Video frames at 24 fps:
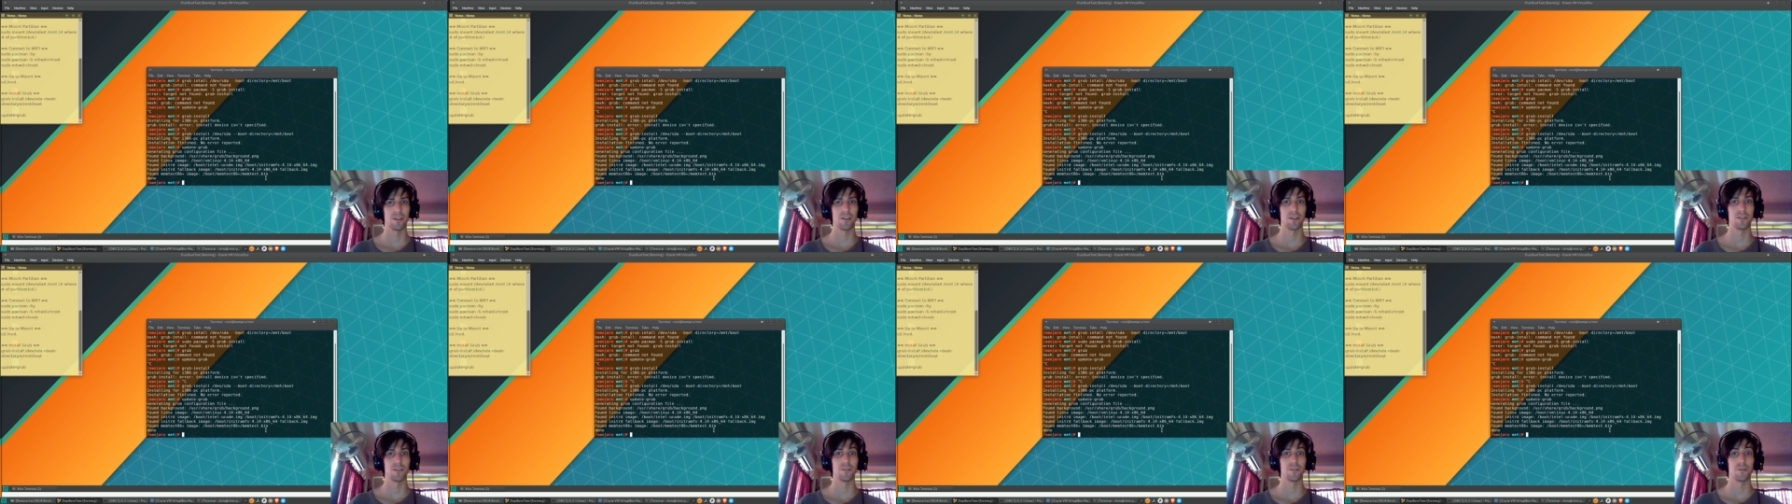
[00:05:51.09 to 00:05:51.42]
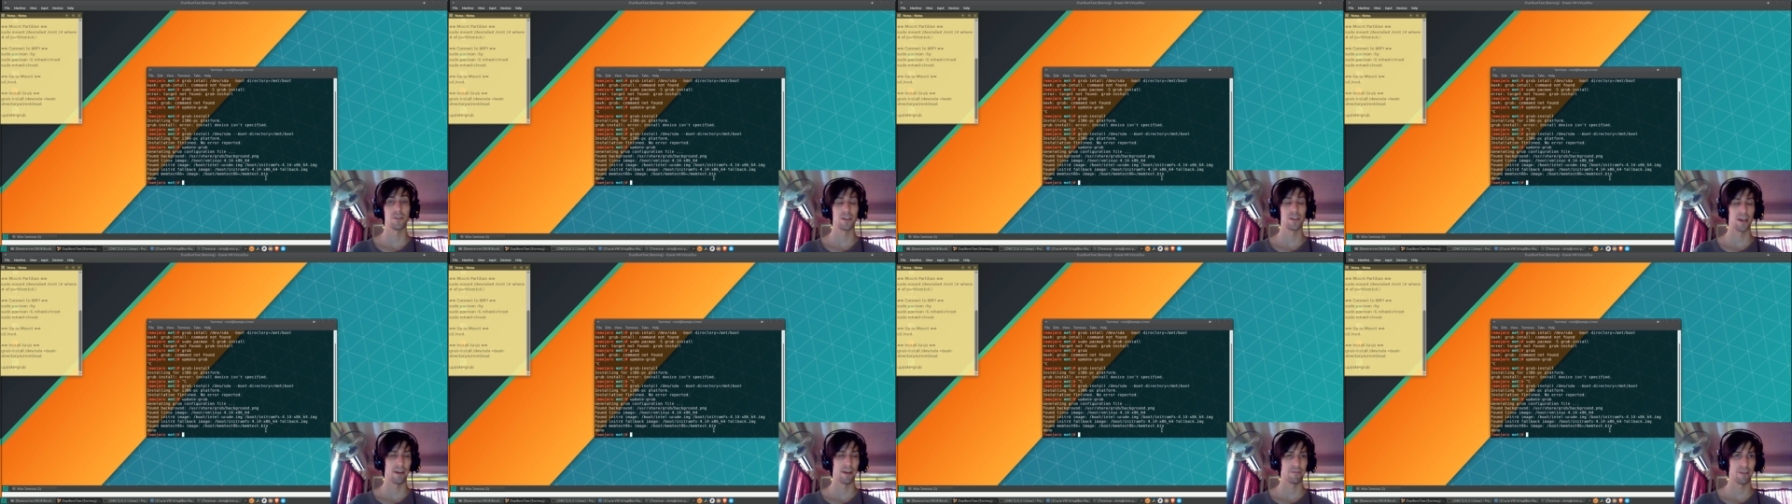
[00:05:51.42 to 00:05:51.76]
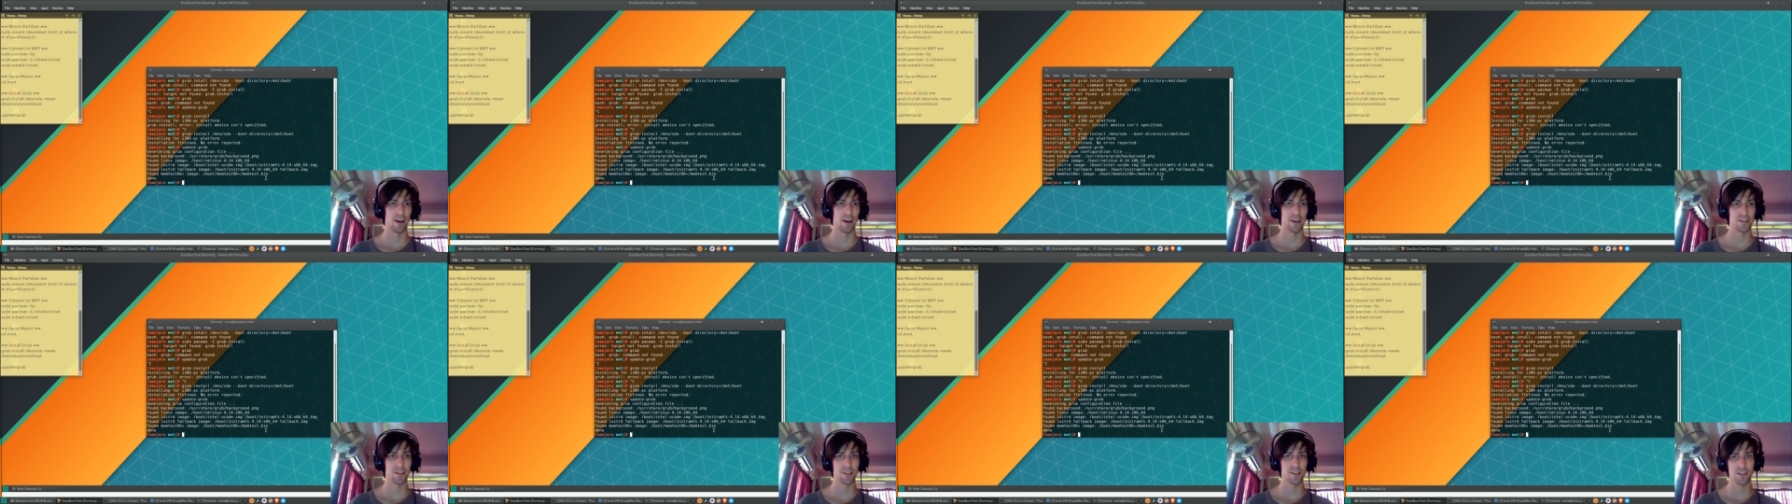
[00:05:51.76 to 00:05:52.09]
a
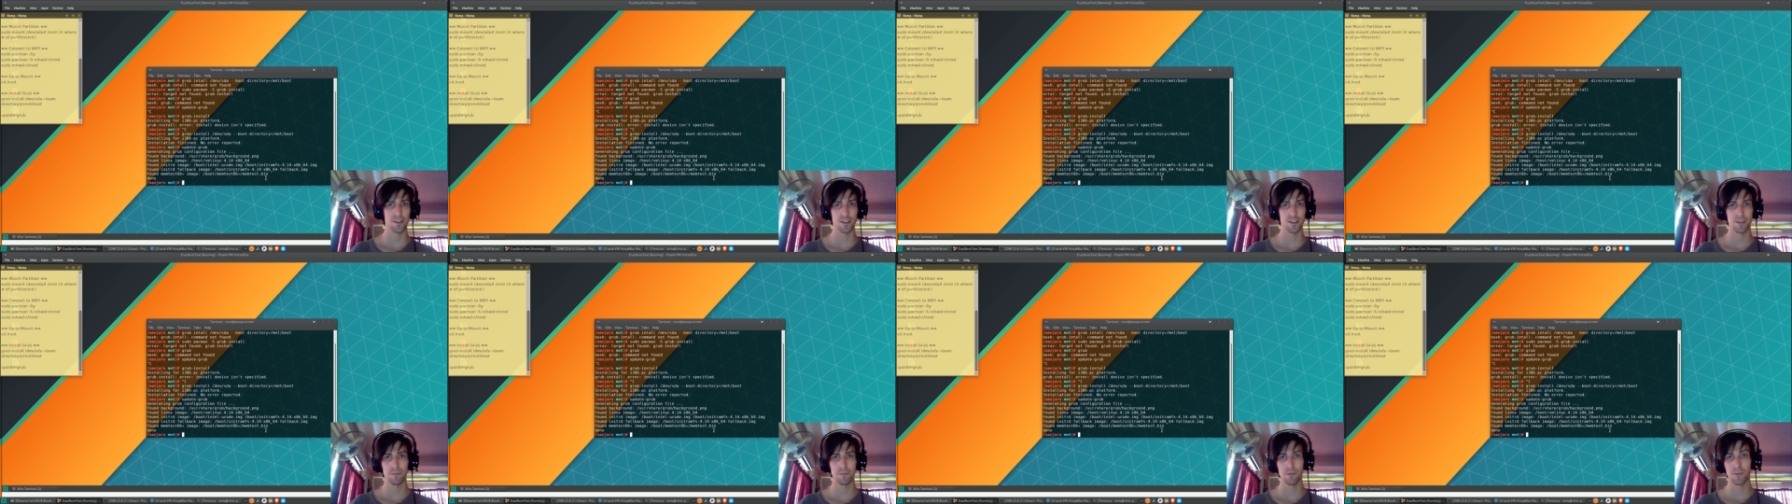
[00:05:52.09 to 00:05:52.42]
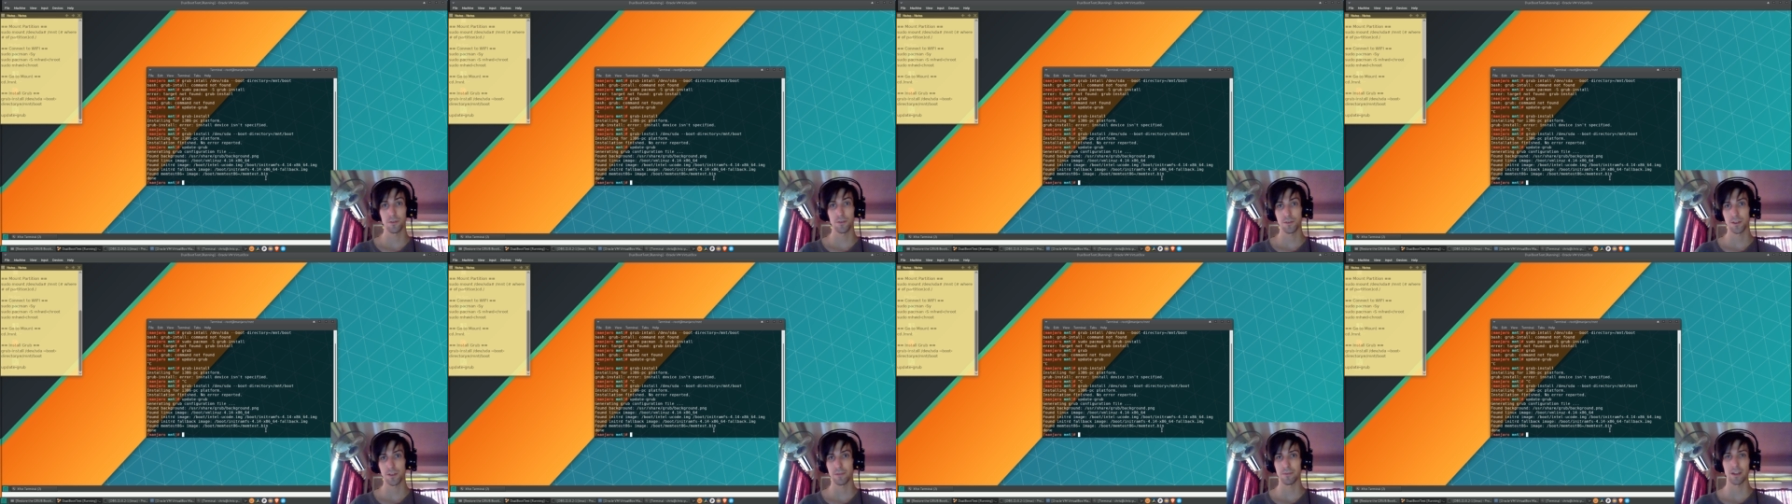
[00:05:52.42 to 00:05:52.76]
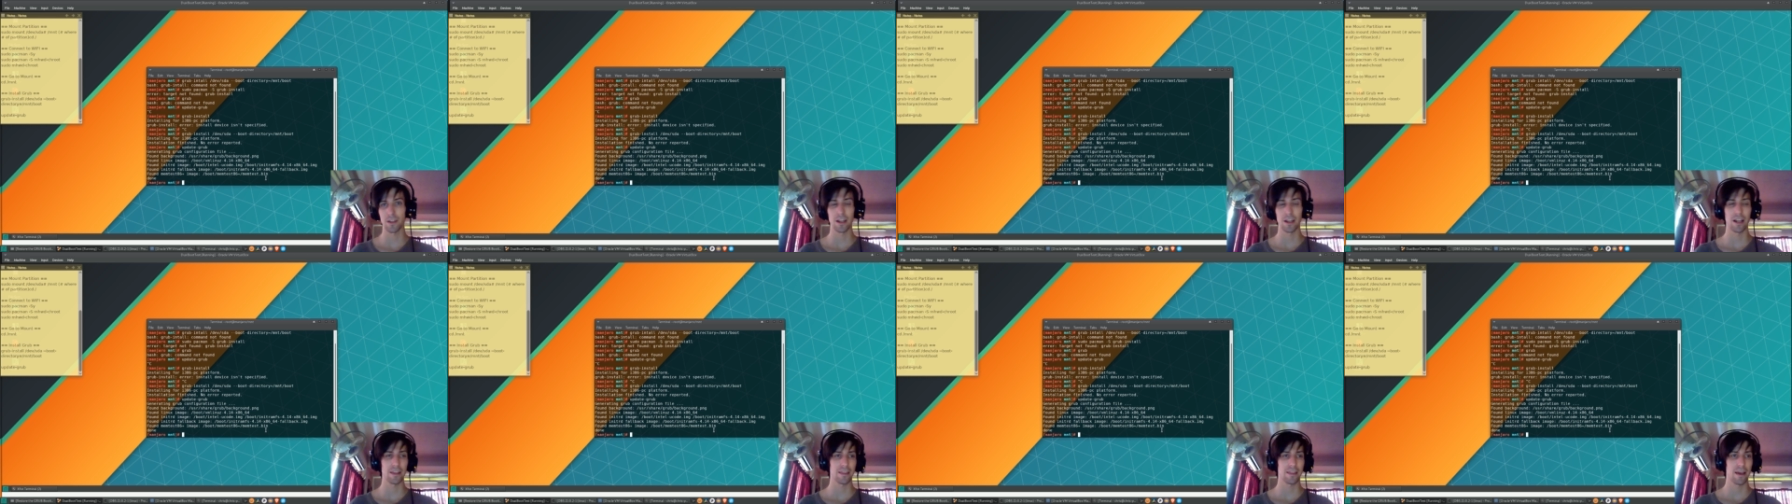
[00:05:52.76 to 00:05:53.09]
UEFI system or
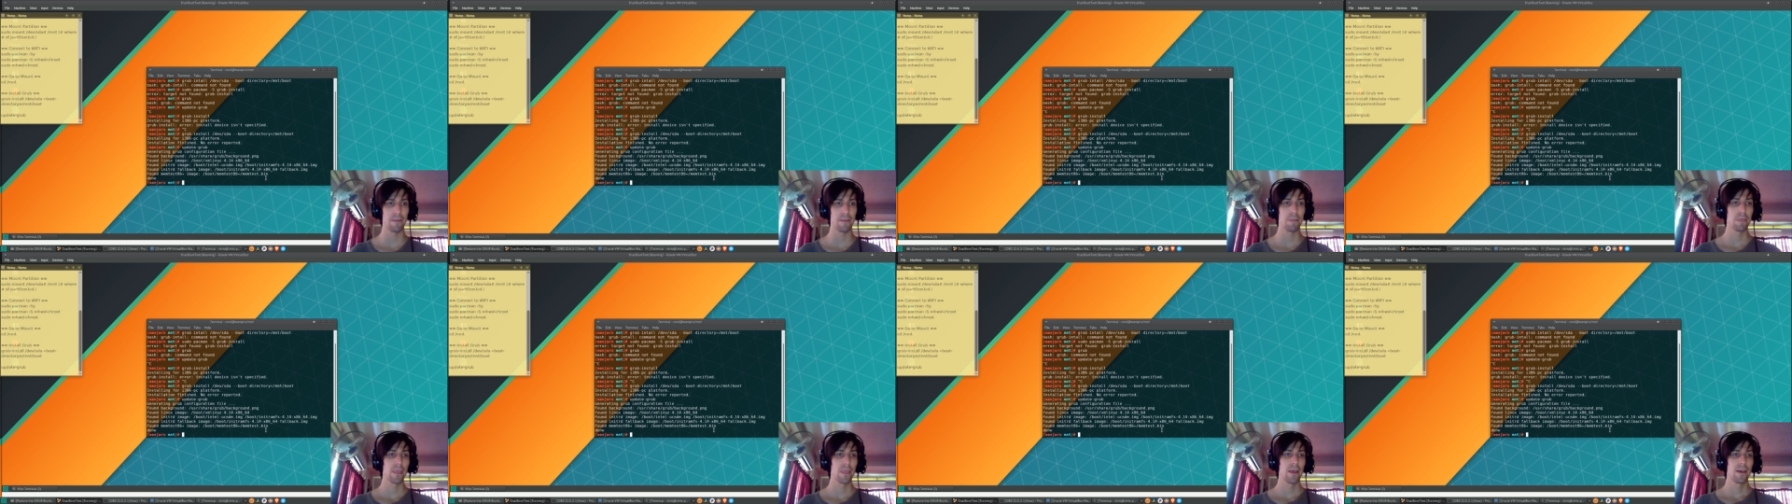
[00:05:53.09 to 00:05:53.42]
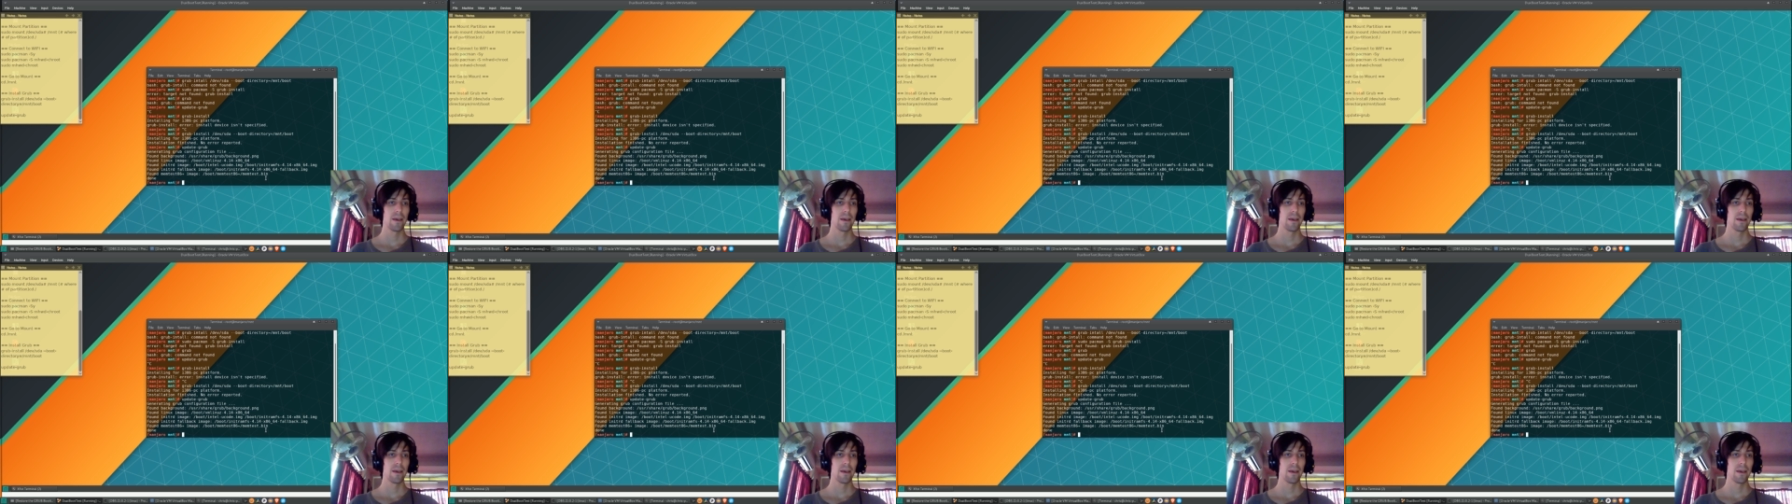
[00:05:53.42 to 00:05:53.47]
something like that,